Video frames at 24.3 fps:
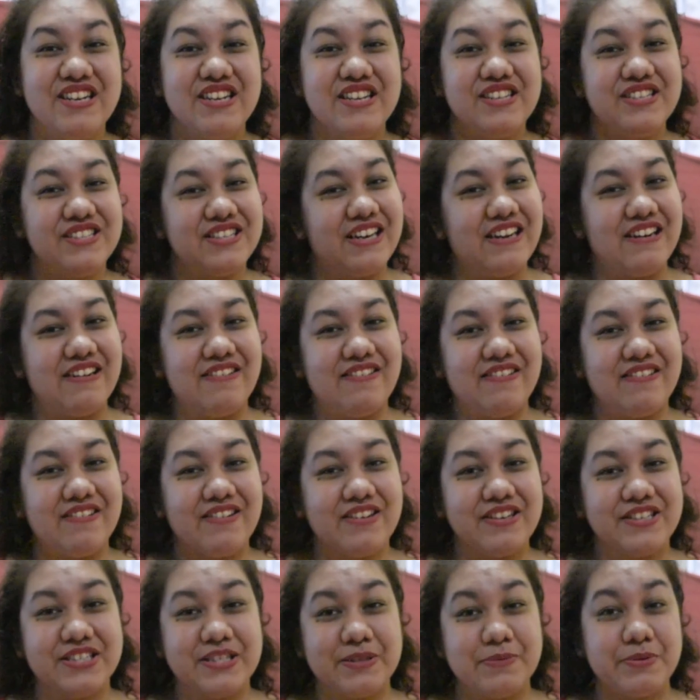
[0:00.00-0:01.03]
So
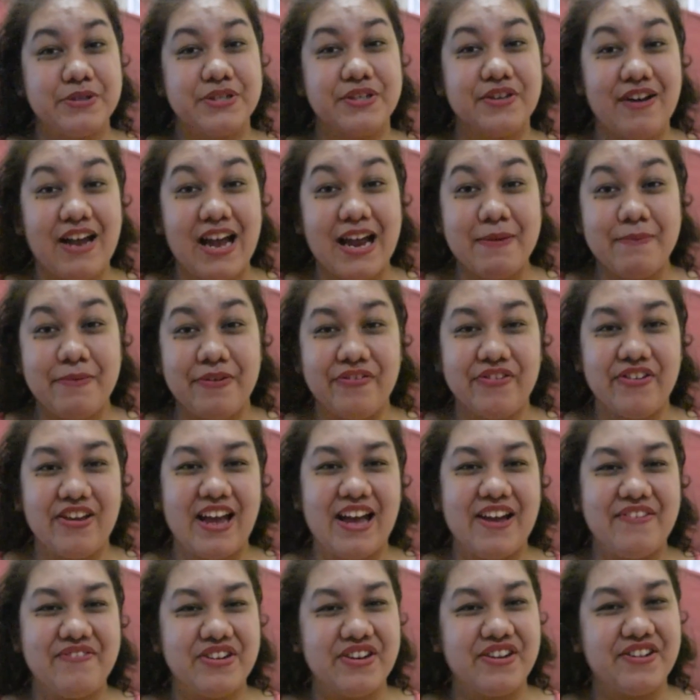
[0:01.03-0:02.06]
subscribe if you
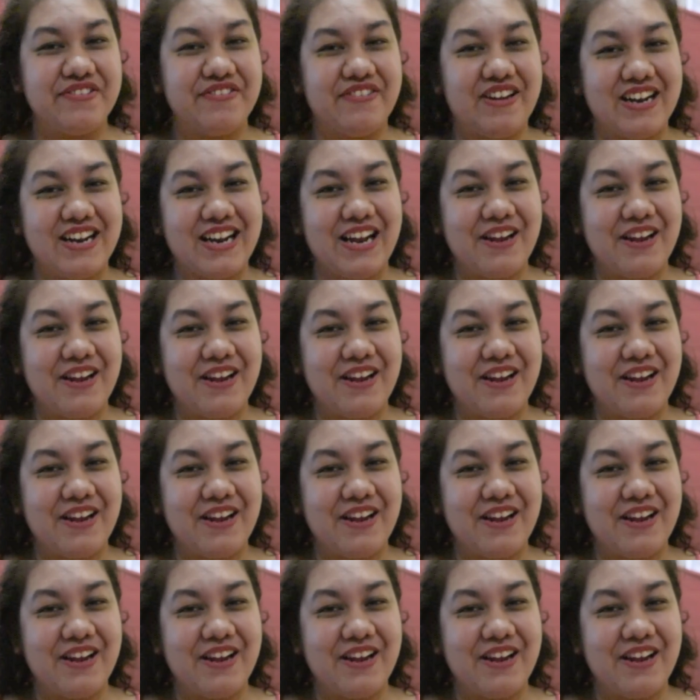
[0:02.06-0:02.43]
haven't already.